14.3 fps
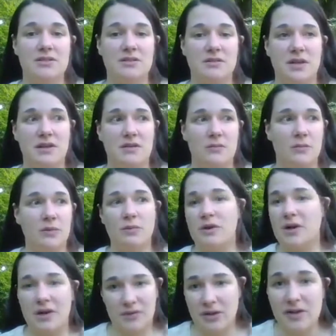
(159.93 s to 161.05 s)
then we would all
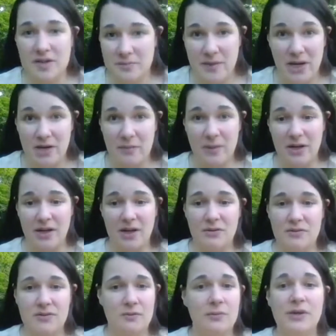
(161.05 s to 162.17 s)
have our kids back by now.
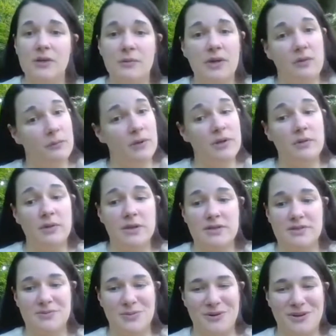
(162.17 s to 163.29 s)
So we know that
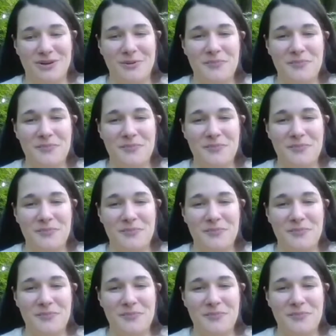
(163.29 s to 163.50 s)
doesn't work.